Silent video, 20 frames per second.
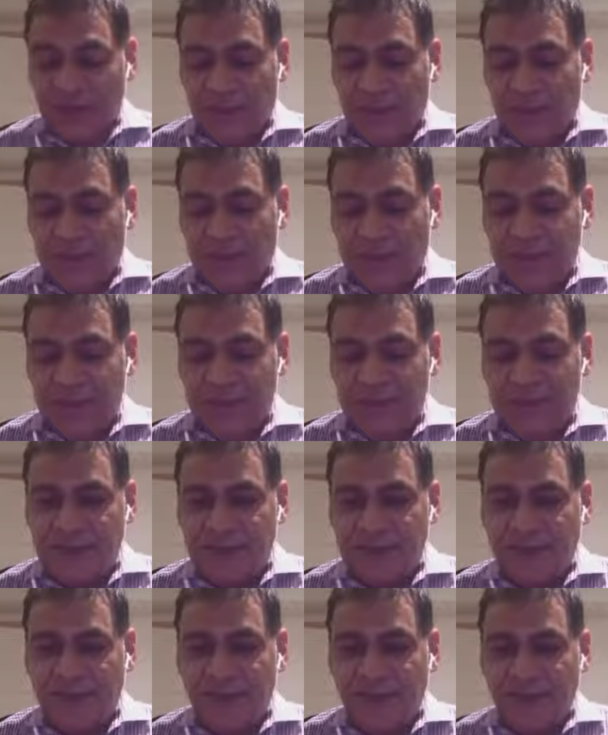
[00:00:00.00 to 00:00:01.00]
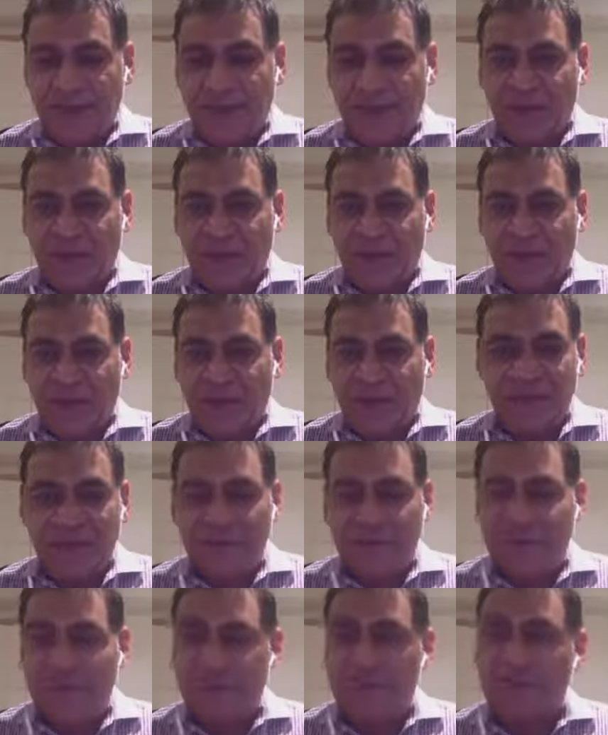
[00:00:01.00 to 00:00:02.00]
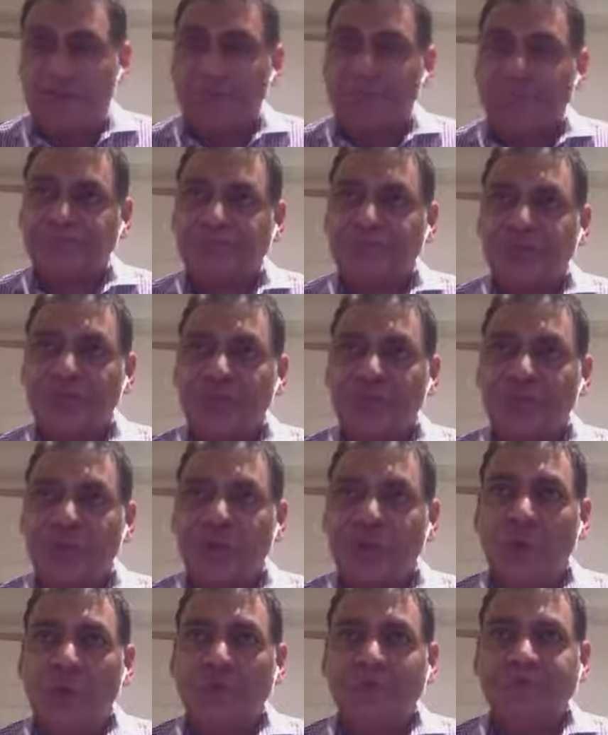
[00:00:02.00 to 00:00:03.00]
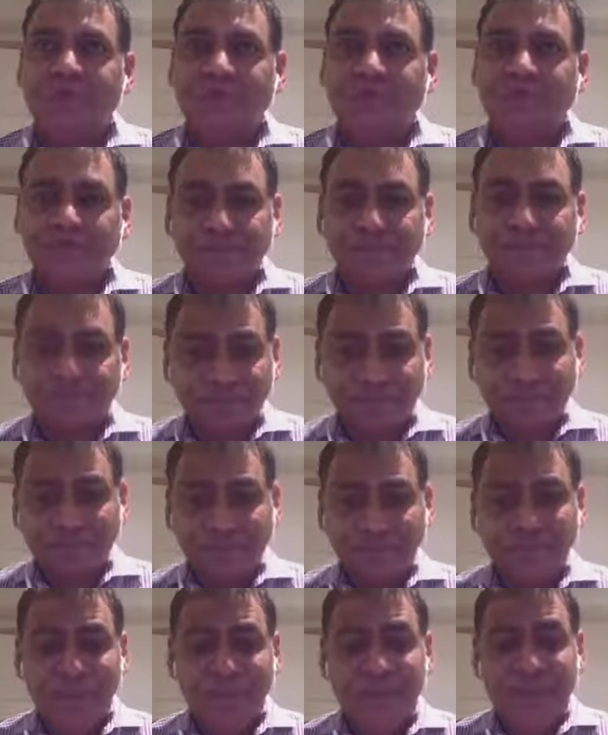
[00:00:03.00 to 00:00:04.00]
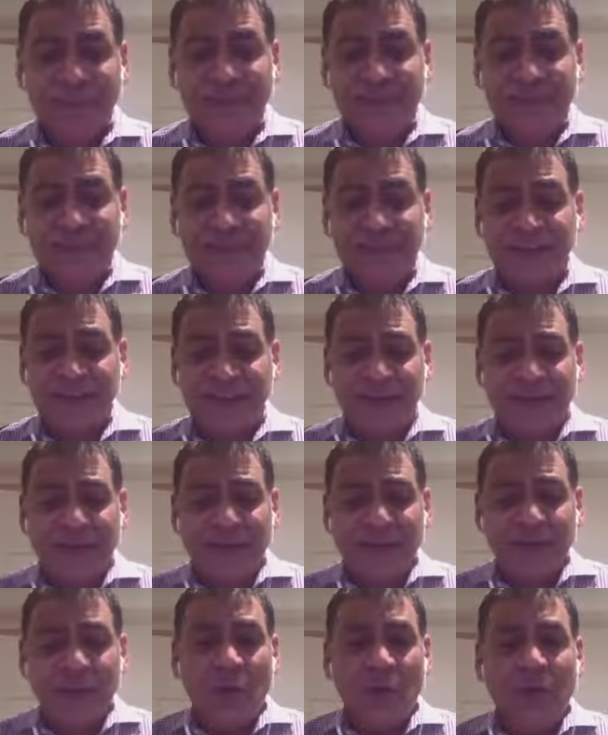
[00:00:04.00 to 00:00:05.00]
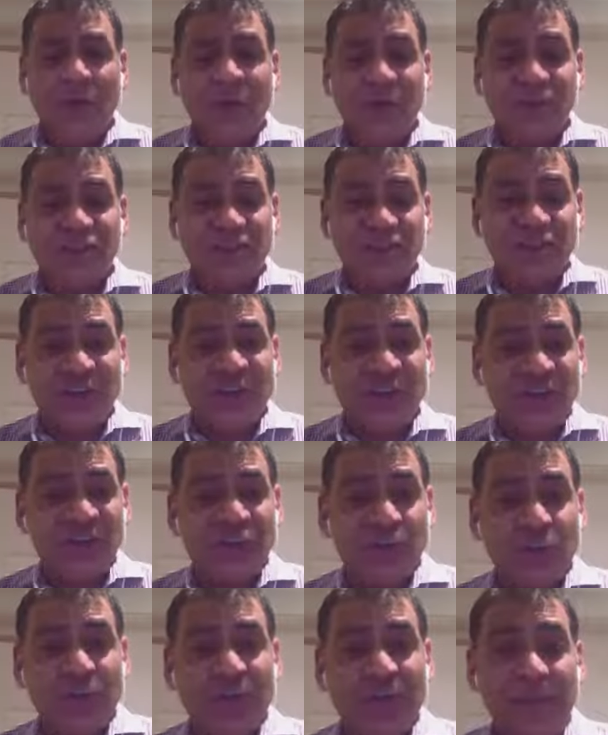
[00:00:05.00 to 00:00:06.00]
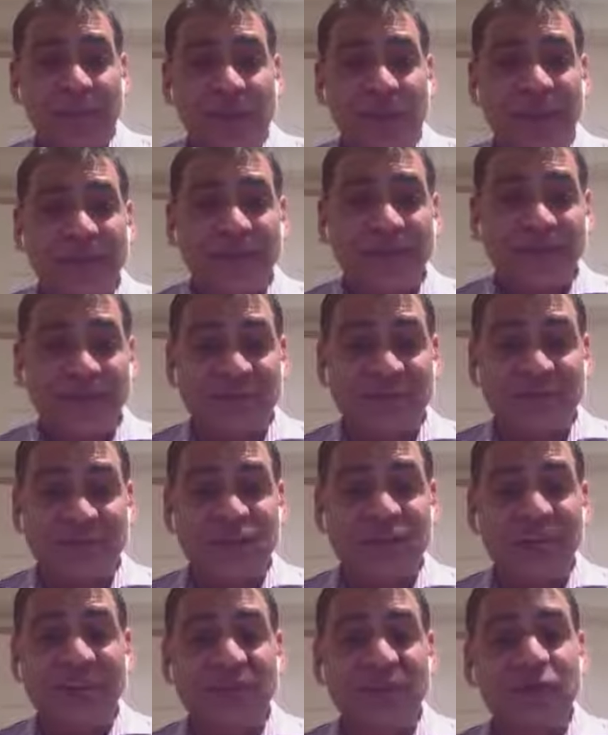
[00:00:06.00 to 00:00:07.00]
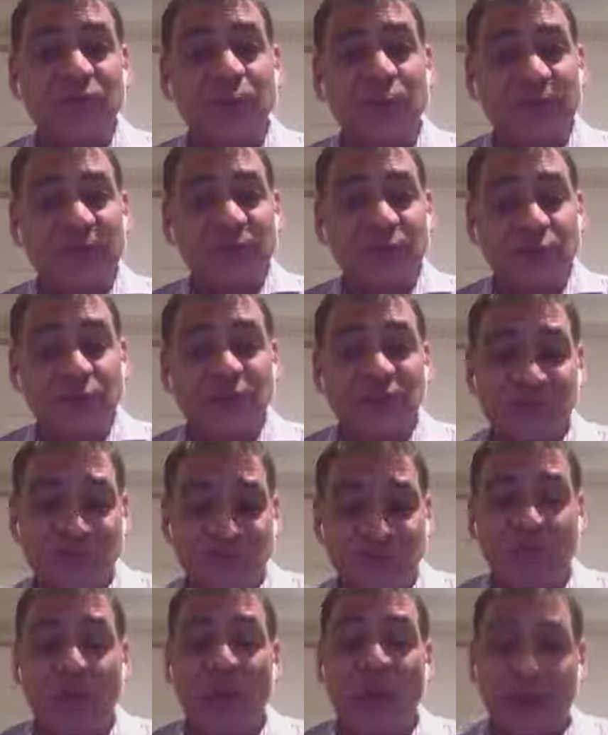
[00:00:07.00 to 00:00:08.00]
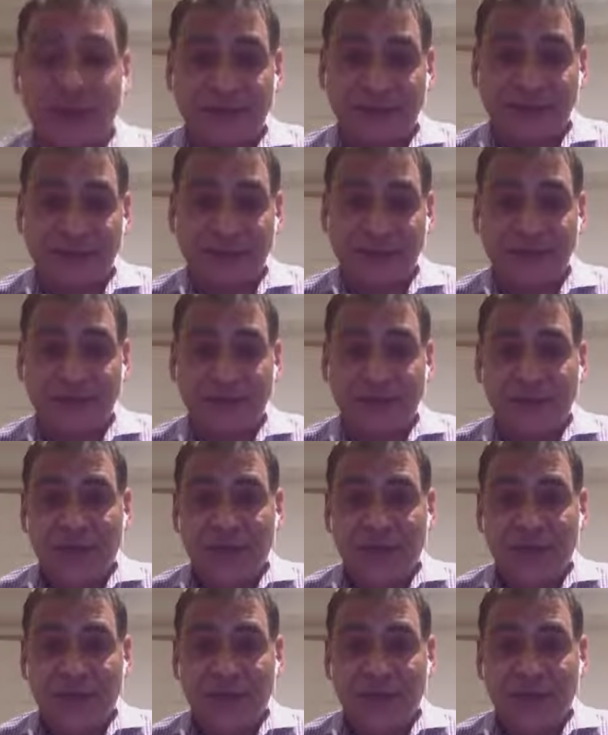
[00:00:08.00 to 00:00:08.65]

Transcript: And it's not a failure. So, and he said, it's changed the way I practice. It's changed the way surgeons practice.